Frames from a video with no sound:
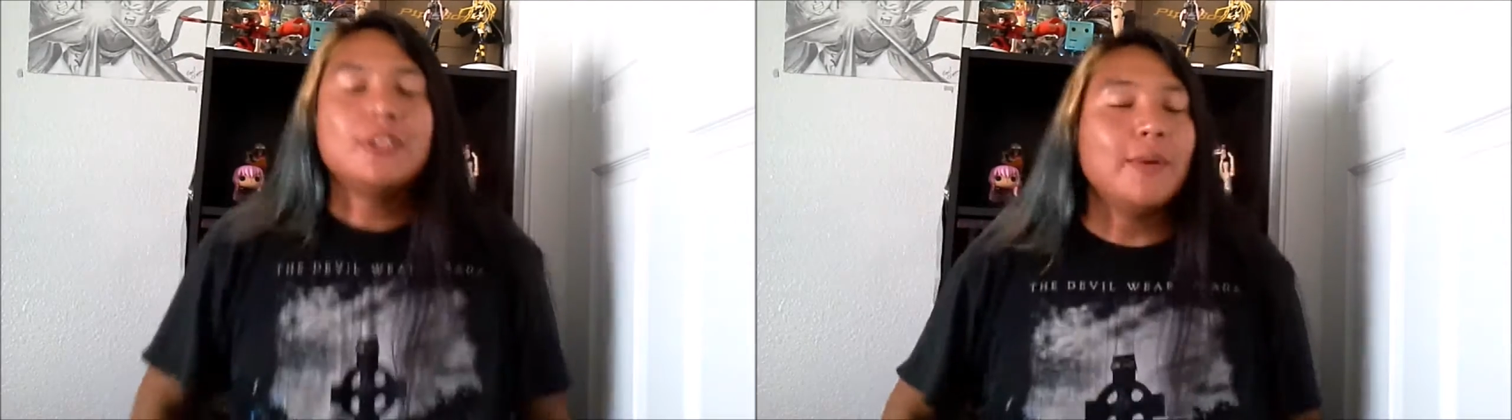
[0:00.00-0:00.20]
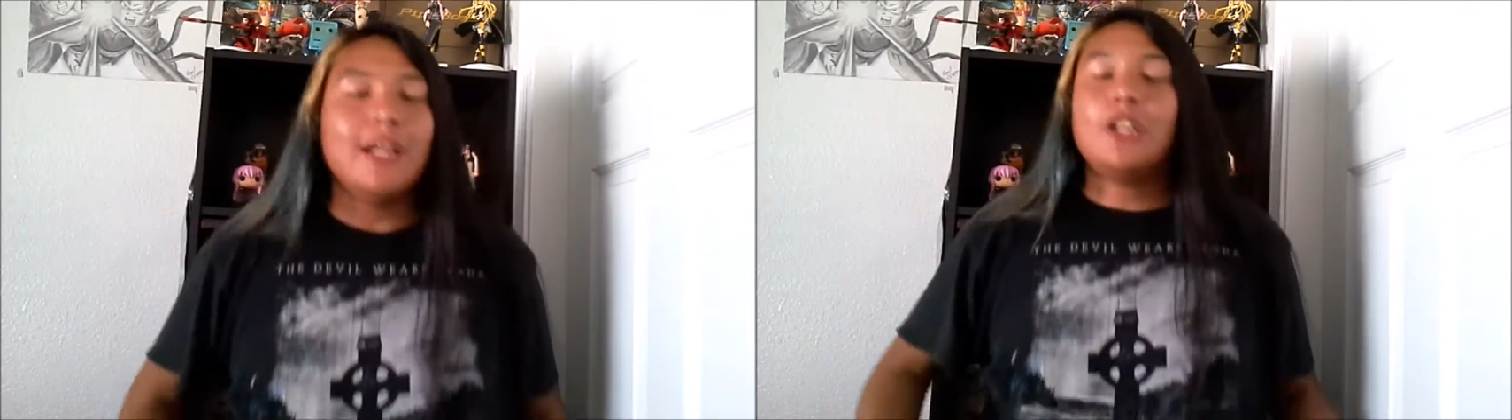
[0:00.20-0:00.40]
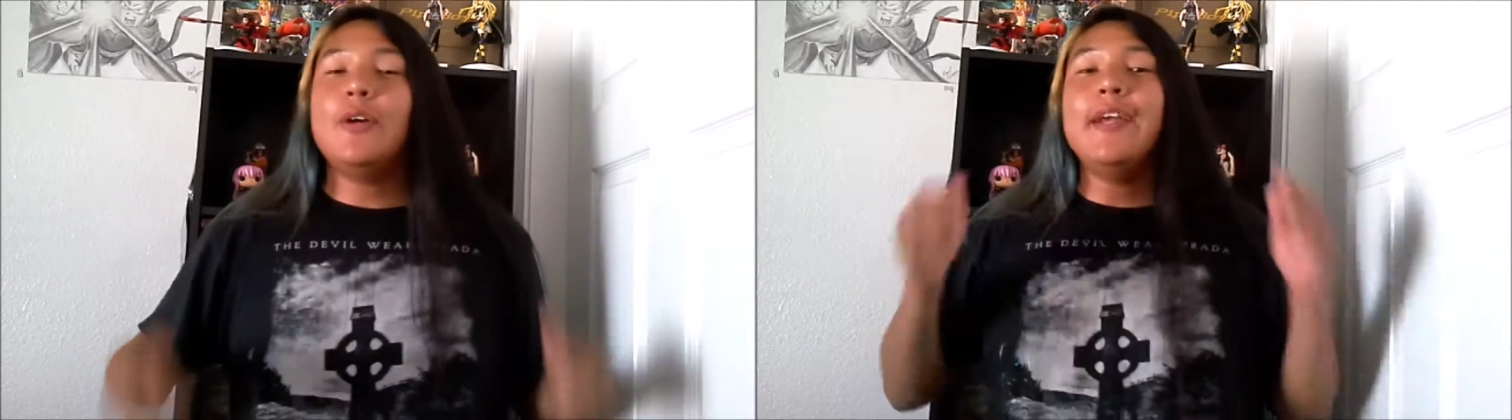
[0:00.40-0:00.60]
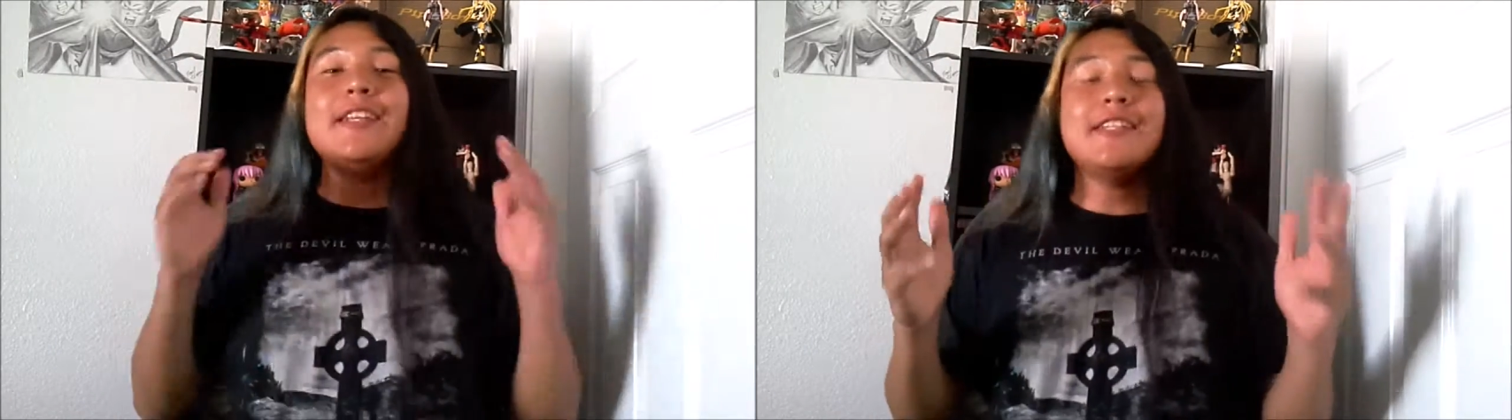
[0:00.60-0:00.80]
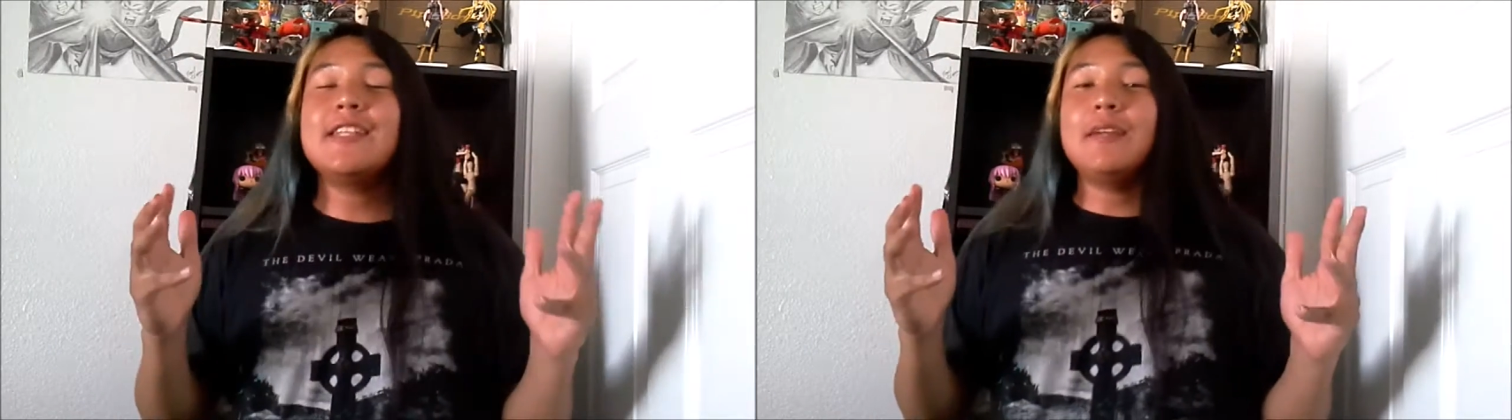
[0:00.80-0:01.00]
So we got a
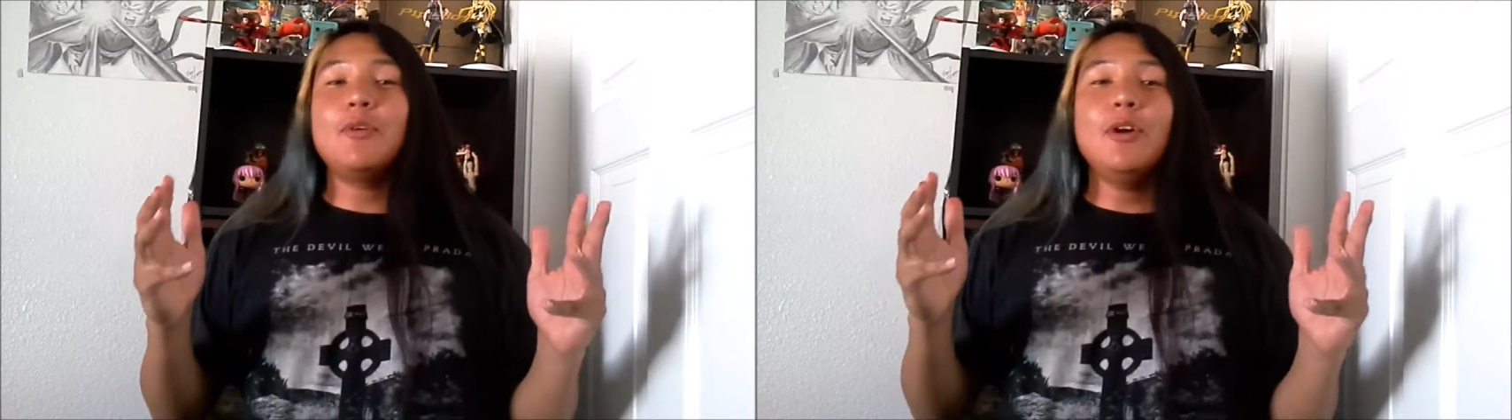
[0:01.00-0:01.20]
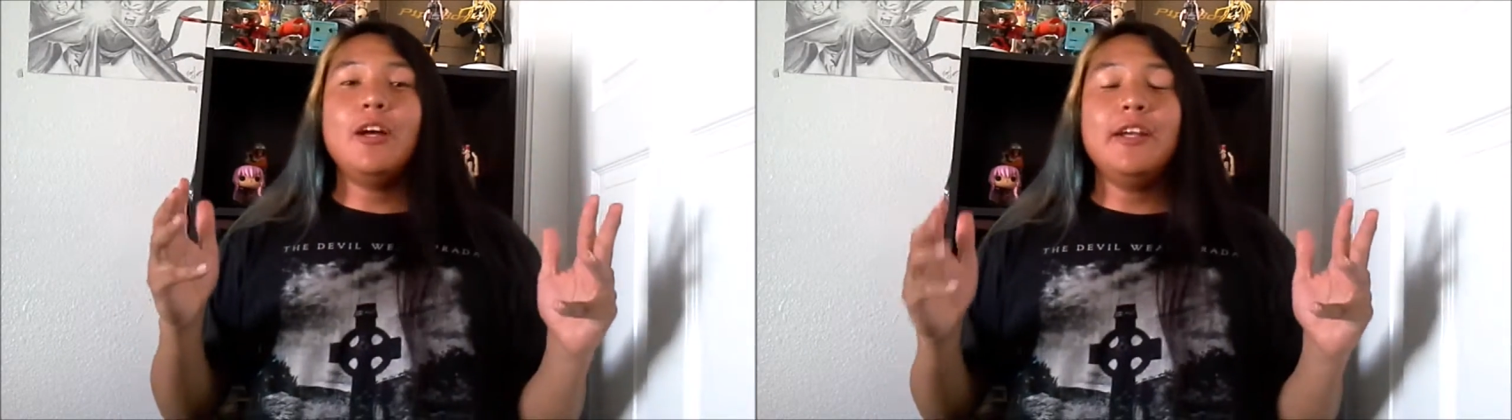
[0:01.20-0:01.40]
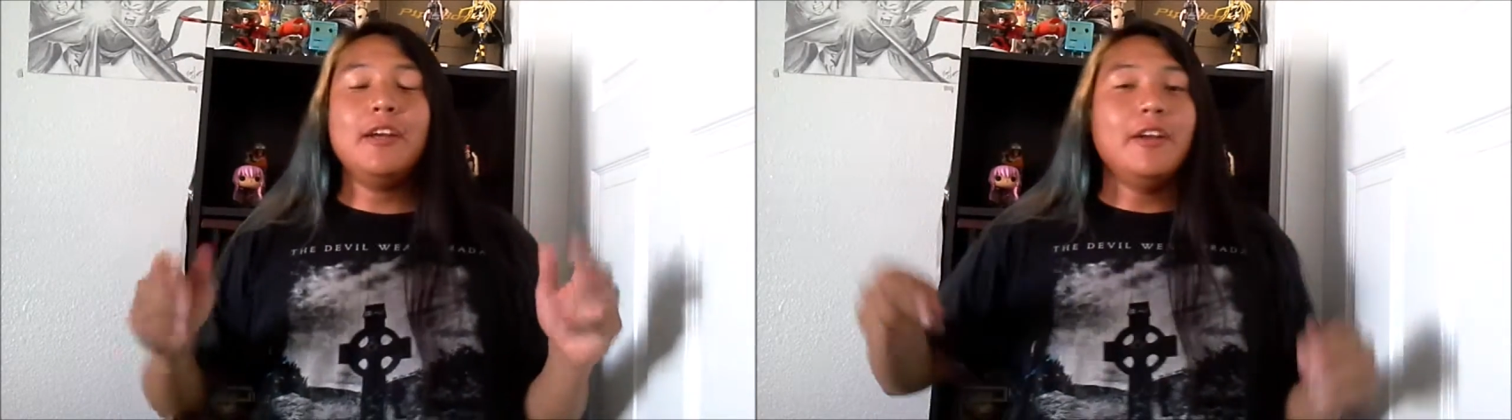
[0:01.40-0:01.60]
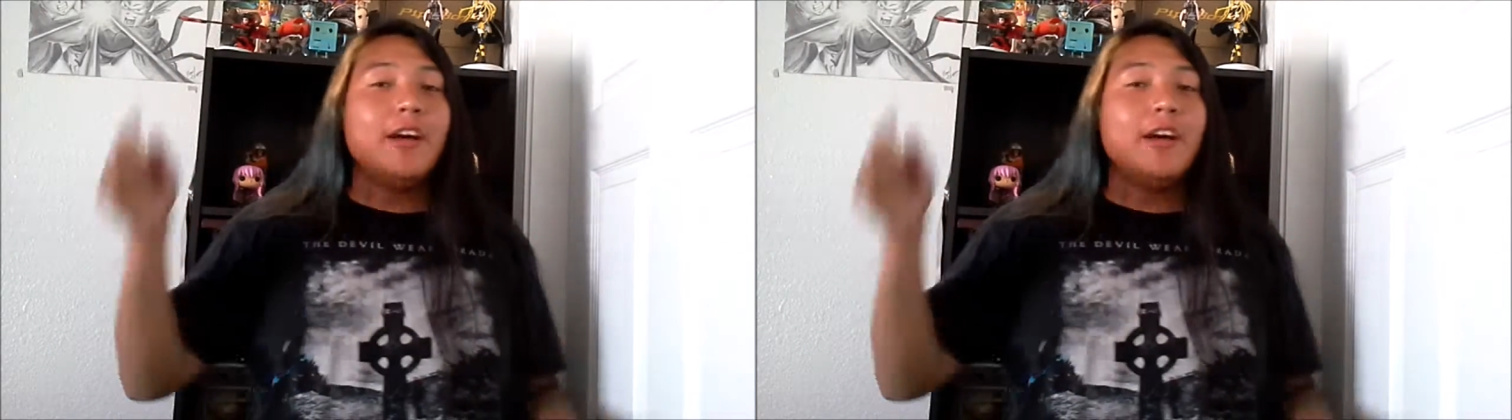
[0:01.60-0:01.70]
crazy setup going on here.